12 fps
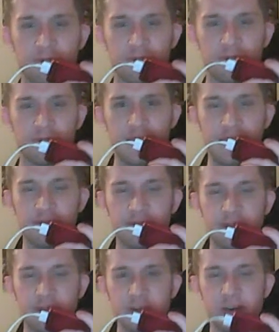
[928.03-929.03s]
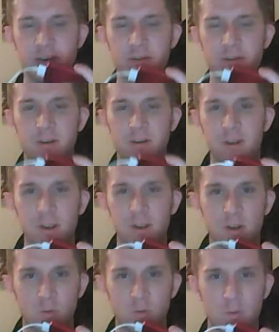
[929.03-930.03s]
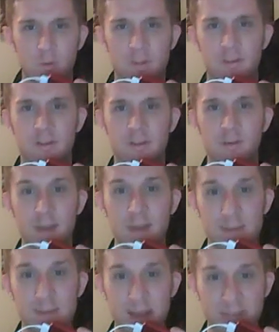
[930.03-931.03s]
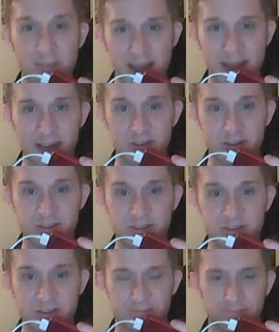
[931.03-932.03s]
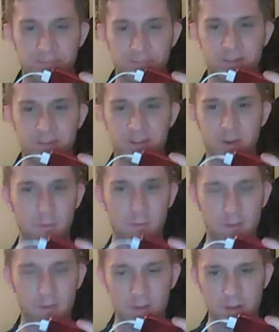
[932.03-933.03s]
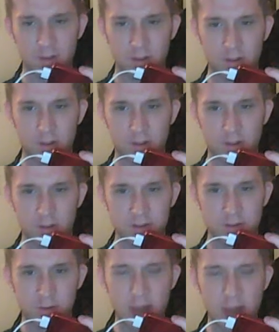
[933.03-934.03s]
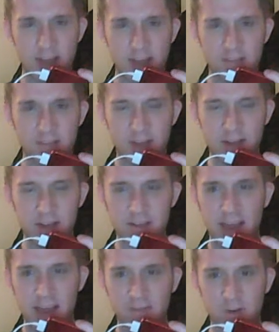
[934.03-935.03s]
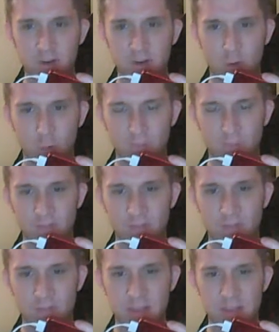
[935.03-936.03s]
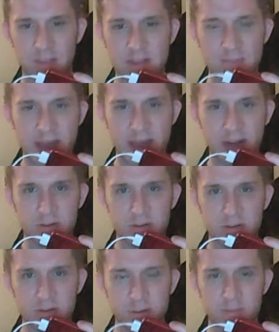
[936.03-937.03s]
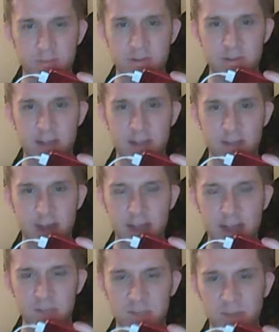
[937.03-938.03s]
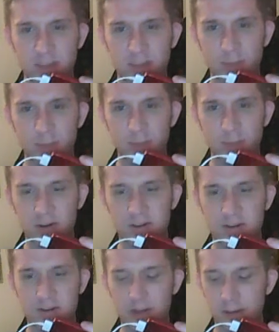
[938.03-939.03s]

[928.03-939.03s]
in that division with the Green Bay Packers. So Lions fans, you have to hope that the Packers lose and the Lions beat the Bears